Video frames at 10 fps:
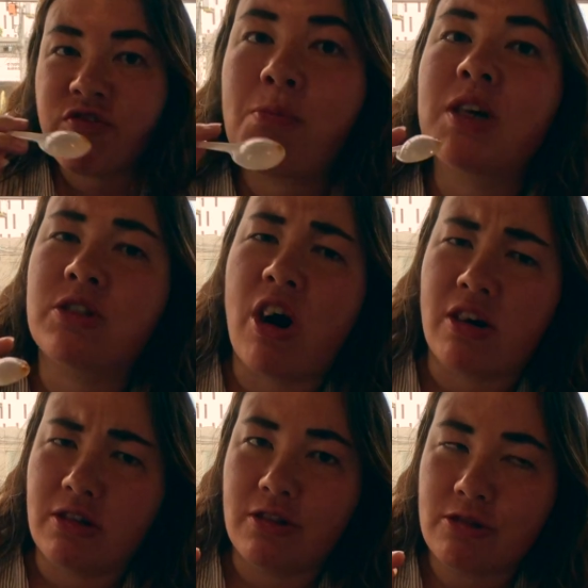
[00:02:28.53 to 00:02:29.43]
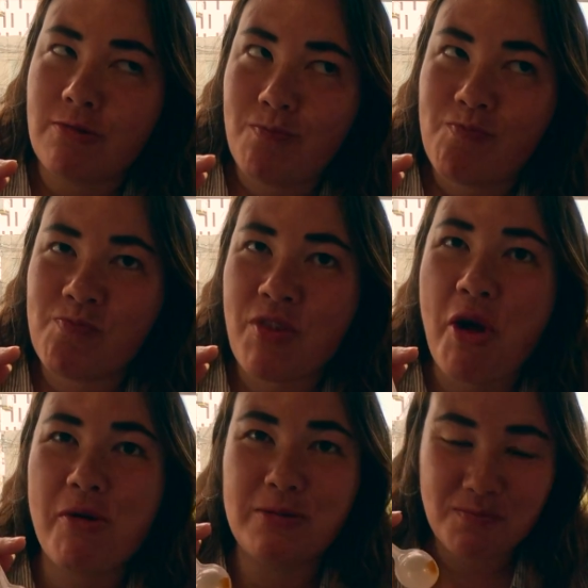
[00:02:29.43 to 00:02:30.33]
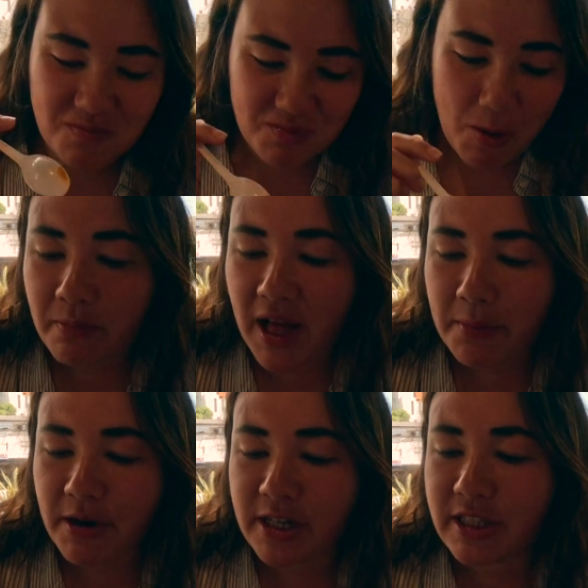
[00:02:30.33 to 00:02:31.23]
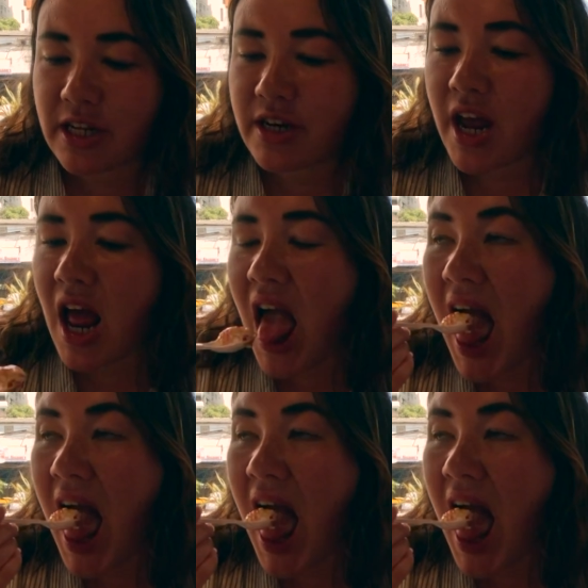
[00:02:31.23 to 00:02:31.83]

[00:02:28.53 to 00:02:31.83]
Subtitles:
For McDonald's. The blackberry sundae.